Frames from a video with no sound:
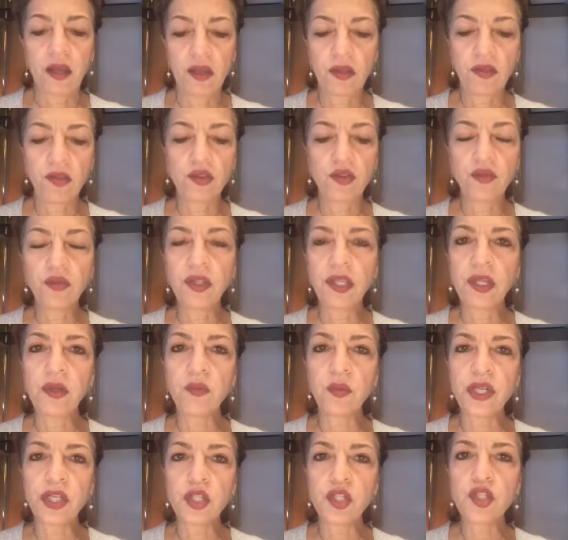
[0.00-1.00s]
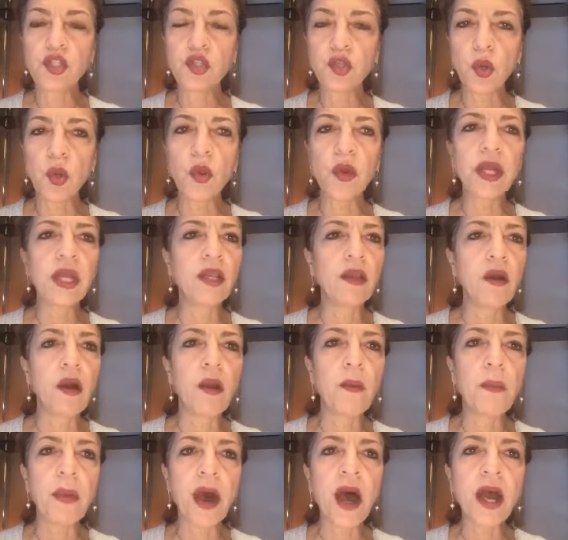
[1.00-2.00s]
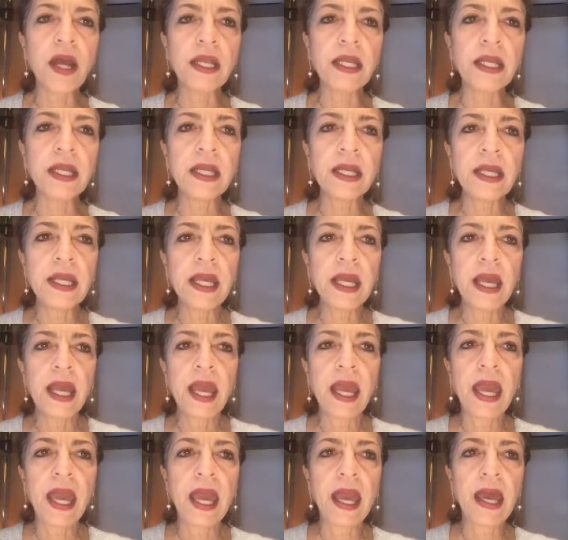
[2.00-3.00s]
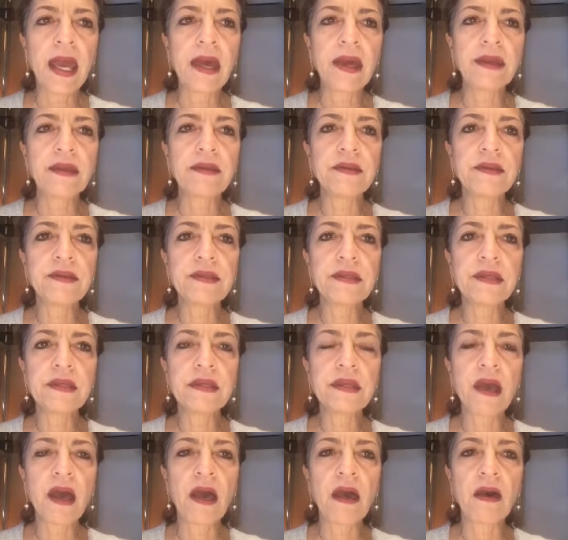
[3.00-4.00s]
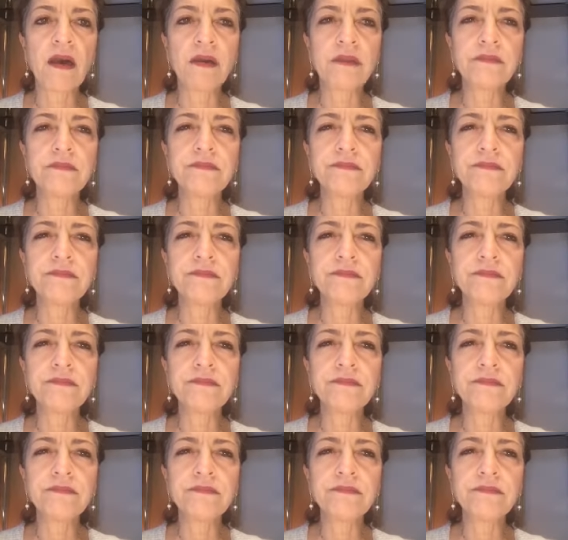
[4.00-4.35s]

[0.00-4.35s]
truly we store in our body and um,